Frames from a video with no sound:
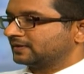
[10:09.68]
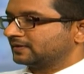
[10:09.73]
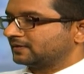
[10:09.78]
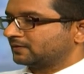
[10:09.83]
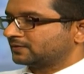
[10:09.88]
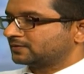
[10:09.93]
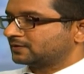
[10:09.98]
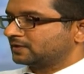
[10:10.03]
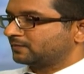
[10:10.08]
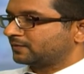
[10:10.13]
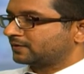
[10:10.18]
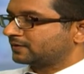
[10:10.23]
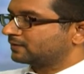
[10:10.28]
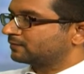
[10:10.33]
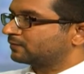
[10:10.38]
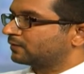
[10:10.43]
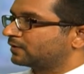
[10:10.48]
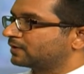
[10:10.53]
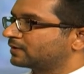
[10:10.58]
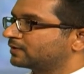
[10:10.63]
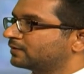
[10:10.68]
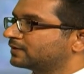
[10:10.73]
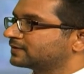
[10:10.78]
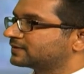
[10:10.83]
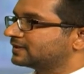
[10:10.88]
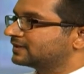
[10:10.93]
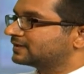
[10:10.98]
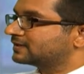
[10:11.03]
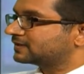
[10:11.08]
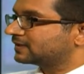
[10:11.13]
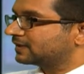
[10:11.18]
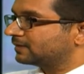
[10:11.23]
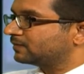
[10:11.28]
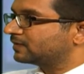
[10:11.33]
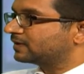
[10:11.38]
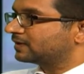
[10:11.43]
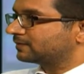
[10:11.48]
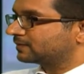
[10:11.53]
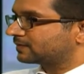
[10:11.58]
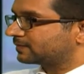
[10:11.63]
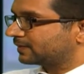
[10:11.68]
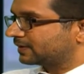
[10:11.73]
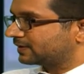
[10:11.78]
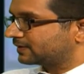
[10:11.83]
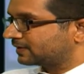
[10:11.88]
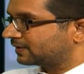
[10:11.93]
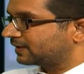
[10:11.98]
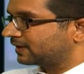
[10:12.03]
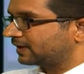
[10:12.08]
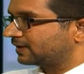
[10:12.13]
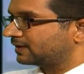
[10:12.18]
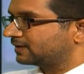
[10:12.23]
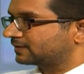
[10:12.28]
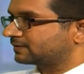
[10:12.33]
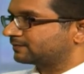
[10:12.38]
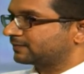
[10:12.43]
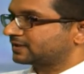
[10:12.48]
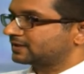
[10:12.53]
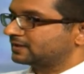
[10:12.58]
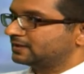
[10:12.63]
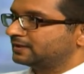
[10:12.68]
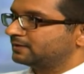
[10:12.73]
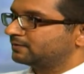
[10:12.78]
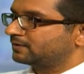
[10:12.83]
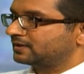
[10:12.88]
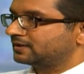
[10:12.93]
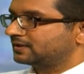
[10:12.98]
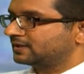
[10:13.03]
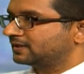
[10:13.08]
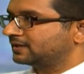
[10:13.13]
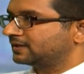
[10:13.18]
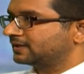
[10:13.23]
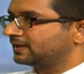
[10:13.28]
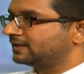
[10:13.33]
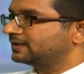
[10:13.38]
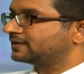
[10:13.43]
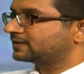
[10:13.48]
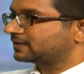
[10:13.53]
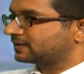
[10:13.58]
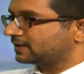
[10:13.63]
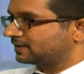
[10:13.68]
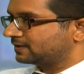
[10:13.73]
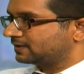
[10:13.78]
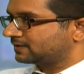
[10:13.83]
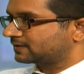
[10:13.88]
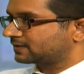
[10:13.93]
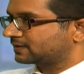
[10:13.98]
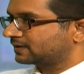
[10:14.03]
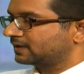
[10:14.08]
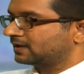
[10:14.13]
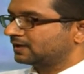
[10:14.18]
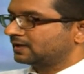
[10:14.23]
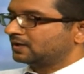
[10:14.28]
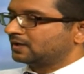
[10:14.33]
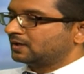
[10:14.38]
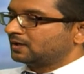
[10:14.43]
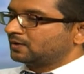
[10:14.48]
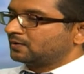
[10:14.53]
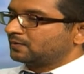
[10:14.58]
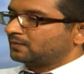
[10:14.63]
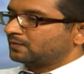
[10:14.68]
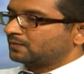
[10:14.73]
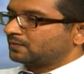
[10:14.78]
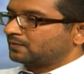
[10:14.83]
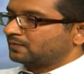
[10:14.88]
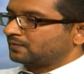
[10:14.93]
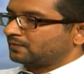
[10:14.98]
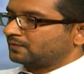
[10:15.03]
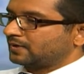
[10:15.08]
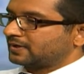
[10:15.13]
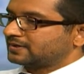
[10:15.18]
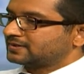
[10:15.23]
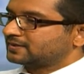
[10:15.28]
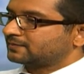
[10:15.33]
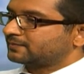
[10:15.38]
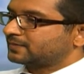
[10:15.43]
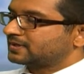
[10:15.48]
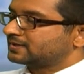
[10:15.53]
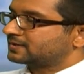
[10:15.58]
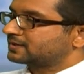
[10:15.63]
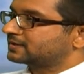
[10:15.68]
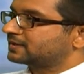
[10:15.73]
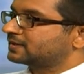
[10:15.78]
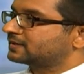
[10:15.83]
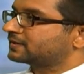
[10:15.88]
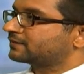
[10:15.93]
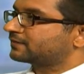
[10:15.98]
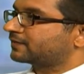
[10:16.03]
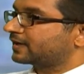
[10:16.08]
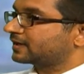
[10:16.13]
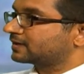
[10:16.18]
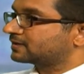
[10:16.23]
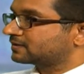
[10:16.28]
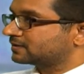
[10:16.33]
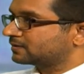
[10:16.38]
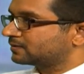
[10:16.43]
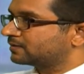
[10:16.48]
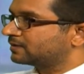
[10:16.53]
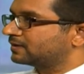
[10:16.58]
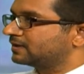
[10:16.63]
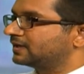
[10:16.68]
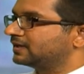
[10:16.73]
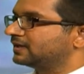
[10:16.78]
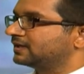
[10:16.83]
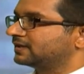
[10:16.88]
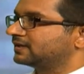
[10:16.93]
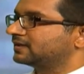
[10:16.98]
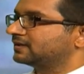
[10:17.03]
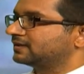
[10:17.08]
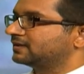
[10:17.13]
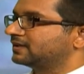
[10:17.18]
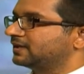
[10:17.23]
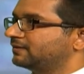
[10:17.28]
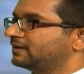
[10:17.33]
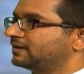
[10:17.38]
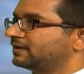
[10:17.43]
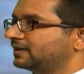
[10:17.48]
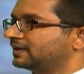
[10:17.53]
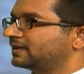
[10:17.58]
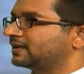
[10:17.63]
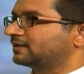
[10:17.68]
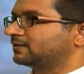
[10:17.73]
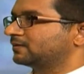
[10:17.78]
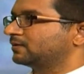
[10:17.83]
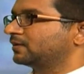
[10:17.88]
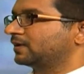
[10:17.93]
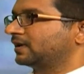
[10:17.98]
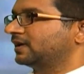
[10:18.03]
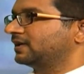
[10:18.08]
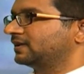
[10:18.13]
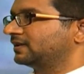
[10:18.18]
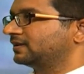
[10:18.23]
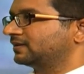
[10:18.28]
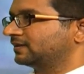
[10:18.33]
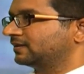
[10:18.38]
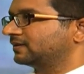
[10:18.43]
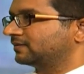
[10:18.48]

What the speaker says: osteoporosis won't cause any symptoms per se, especially during the early stages. Once a person gets a fracture only, they will realize, okay,